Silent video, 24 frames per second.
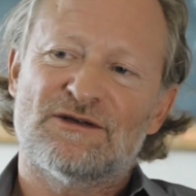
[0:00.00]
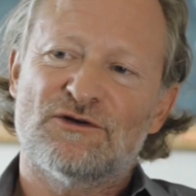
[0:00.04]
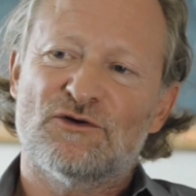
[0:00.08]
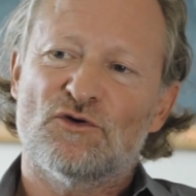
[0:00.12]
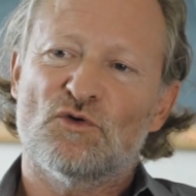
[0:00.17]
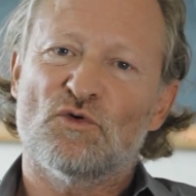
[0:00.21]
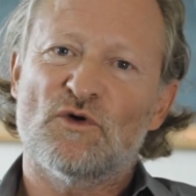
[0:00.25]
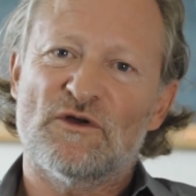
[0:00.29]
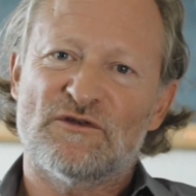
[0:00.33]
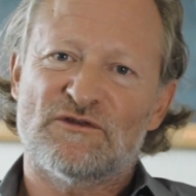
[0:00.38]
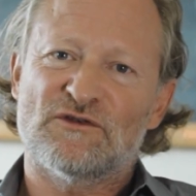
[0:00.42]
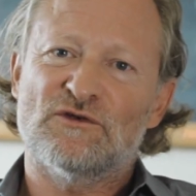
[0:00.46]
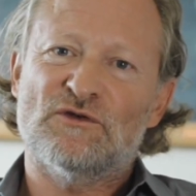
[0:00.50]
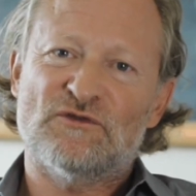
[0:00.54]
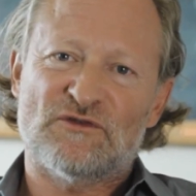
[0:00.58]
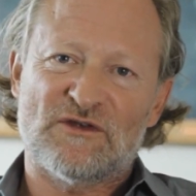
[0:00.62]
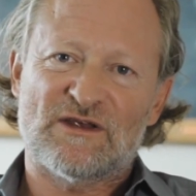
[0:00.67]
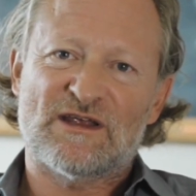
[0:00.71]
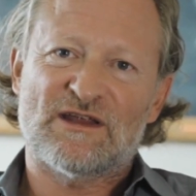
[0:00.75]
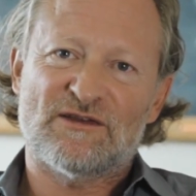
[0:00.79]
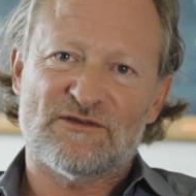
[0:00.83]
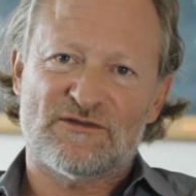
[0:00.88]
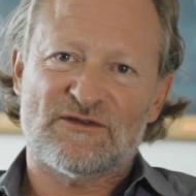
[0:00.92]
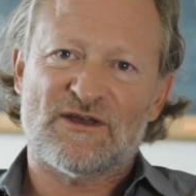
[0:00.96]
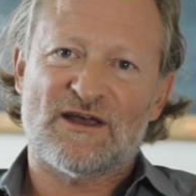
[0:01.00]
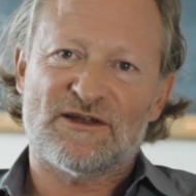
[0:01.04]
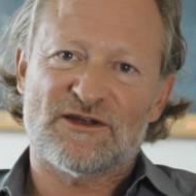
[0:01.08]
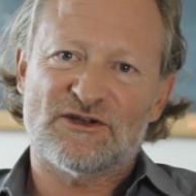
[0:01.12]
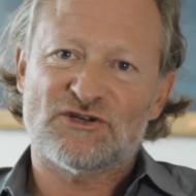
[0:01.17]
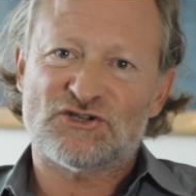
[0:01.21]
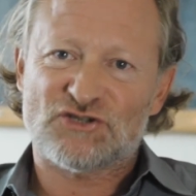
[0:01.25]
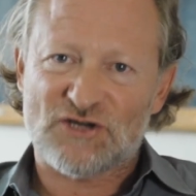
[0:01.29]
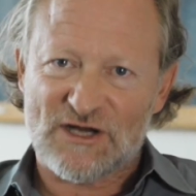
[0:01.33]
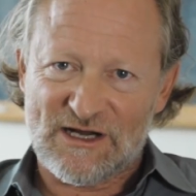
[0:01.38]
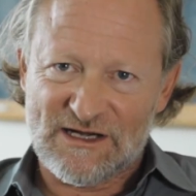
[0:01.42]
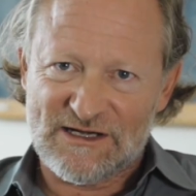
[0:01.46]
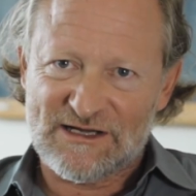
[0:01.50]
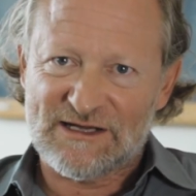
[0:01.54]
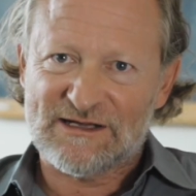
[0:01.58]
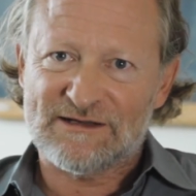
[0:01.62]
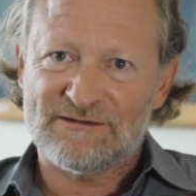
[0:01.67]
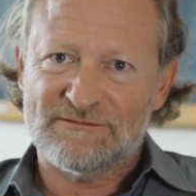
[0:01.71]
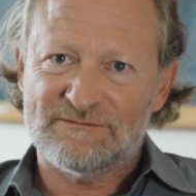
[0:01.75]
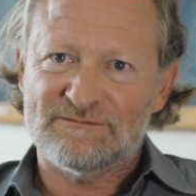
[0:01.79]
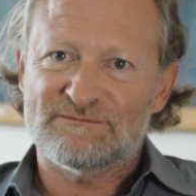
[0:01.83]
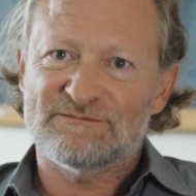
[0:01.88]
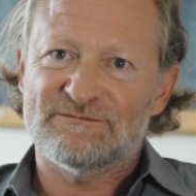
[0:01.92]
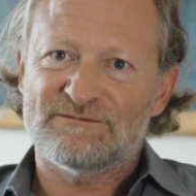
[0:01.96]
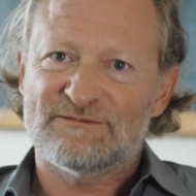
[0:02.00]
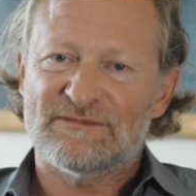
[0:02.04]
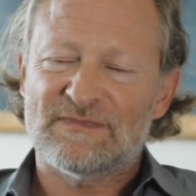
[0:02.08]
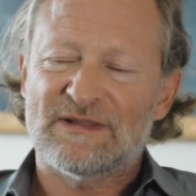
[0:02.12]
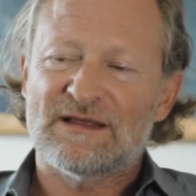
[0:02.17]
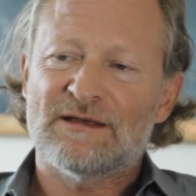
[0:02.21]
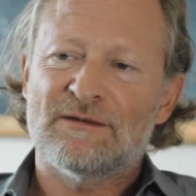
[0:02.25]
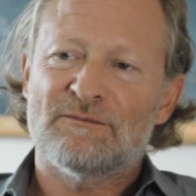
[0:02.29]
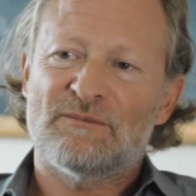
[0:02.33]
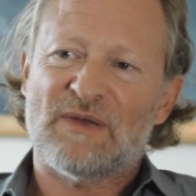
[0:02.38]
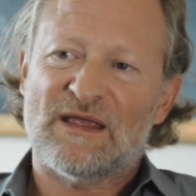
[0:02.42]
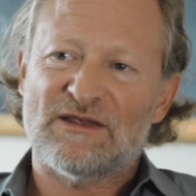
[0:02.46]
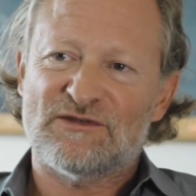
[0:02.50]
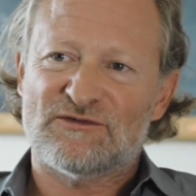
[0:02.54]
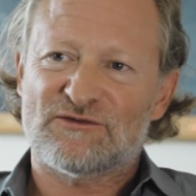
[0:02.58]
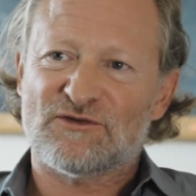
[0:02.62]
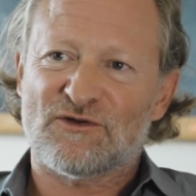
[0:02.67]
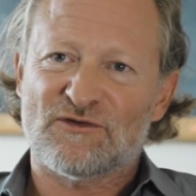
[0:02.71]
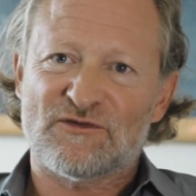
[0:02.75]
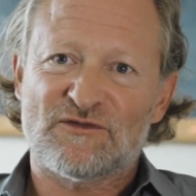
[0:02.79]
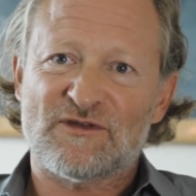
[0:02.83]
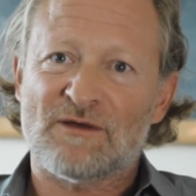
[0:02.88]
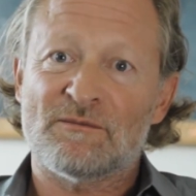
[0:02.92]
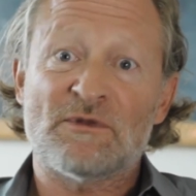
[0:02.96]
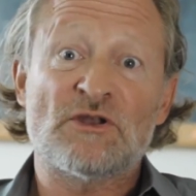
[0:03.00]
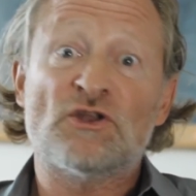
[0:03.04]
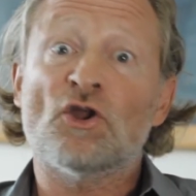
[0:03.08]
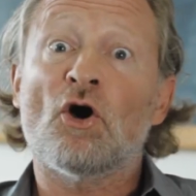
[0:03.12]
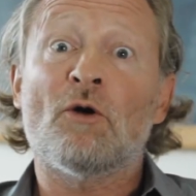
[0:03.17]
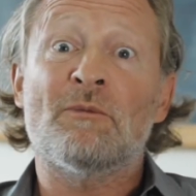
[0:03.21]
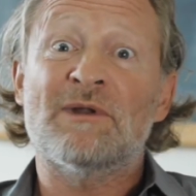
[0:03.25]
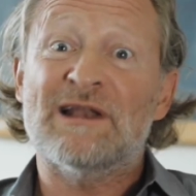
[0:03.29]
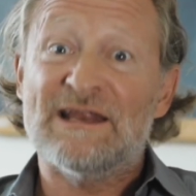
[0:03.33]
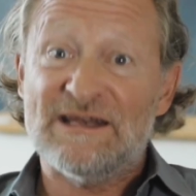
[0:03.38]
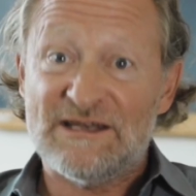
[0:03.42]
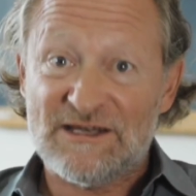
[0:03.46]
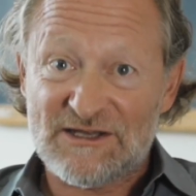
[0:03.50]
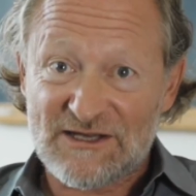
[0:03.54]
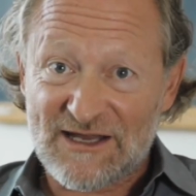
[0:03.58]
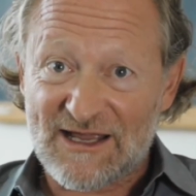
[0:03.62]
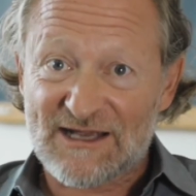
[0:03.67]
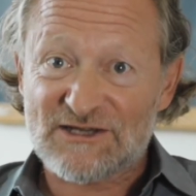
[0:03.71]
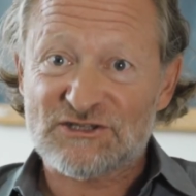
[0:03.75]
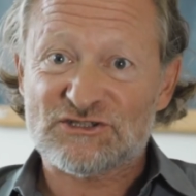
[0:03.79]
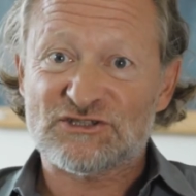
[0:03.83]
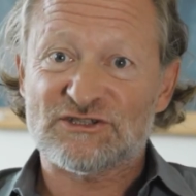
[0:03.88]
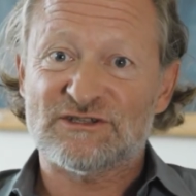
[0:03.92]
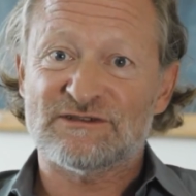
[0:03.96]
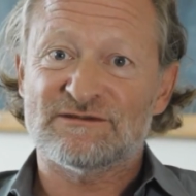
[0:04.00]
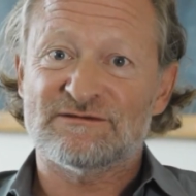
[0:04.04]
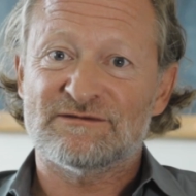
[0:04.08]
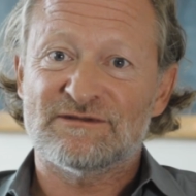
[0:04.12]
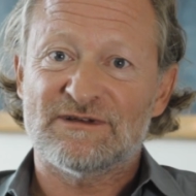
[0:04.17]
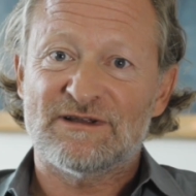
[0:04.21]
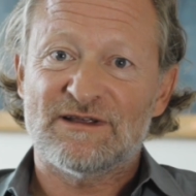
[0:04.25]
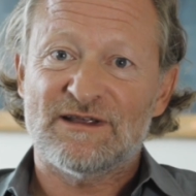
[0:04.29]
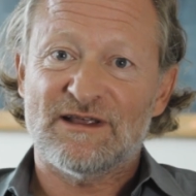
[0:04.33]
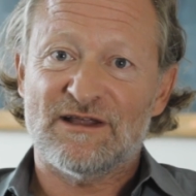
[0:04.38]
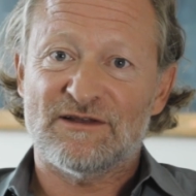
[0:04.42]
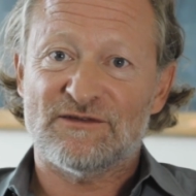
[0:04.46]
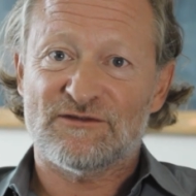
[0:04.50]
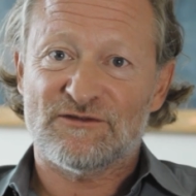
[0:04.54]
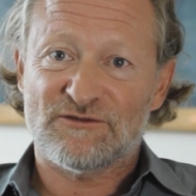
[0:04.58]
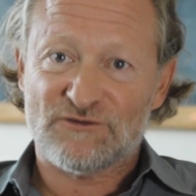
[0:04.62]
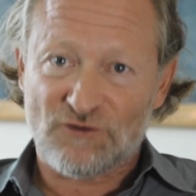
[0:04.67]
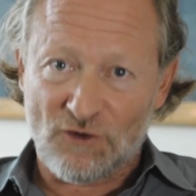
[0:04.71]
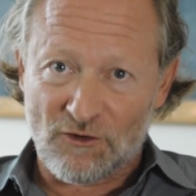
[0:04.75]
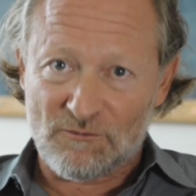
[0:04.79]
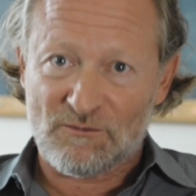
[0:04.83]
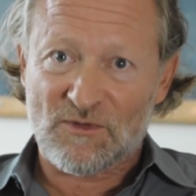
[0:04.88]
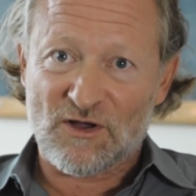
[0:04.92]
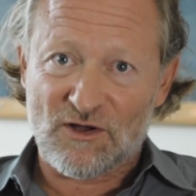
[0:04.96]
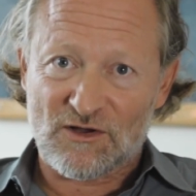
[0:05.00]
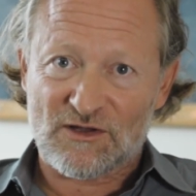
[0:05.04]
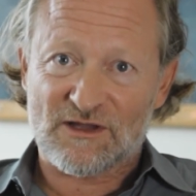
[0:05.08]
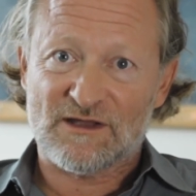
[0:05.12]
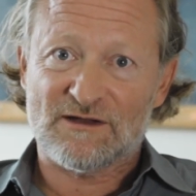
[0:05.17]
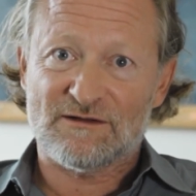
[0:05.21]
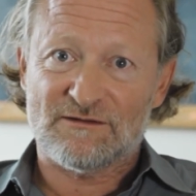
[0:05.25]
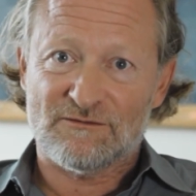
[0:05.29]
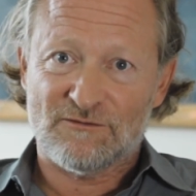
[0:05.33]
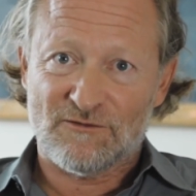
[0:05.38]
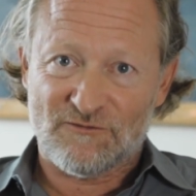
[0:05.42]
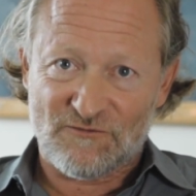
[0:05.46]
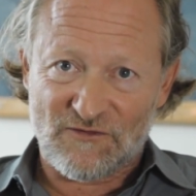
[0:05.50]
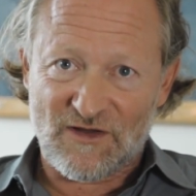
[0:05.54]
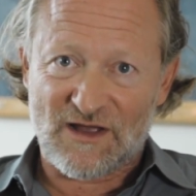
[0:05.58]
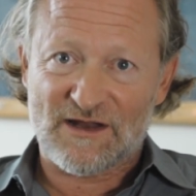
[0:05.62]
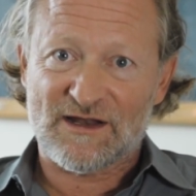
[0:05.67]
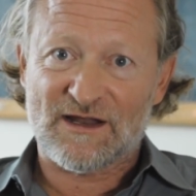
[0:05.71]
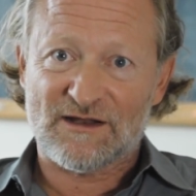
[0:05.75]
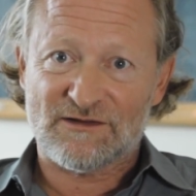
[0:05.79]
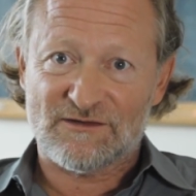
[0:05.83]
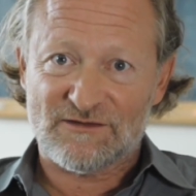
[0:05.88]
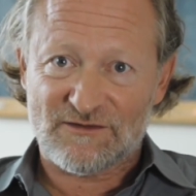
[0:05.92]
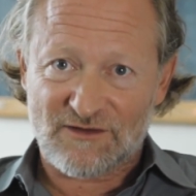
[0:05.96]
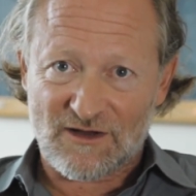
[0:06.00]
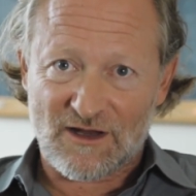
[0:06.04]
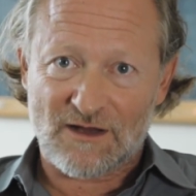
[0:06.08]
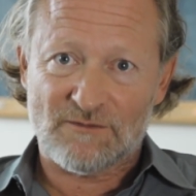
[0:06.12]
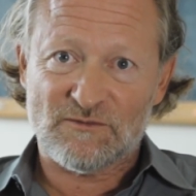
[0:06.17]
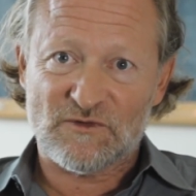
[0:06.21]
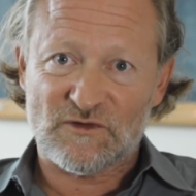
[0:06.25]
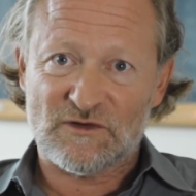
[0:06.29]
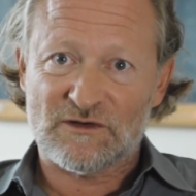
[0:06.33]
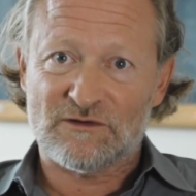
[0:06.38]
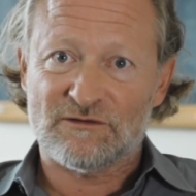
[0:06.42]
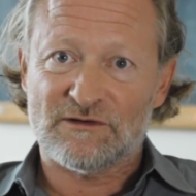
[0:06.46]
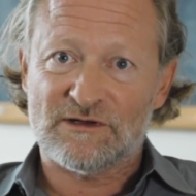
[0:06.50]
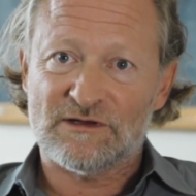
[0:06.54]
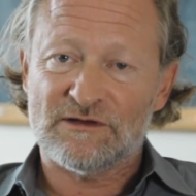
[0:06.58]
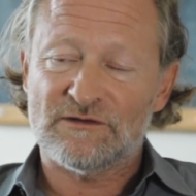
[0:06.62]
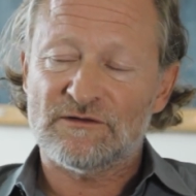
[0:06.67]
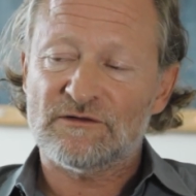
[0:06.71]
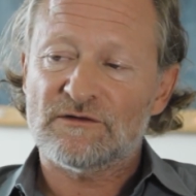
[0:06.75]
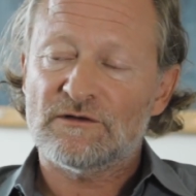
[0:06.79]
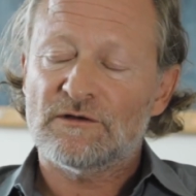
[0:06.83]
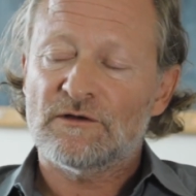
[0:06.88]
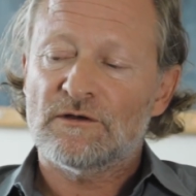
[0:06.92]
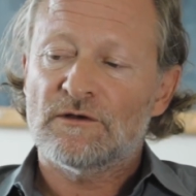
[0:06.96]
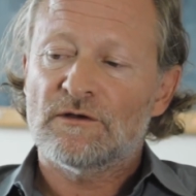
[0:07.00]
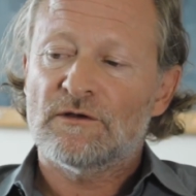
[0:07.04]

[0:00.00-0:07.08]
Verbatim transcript: Or is using insider trading based on some anomaly detection in stock market or finance time series?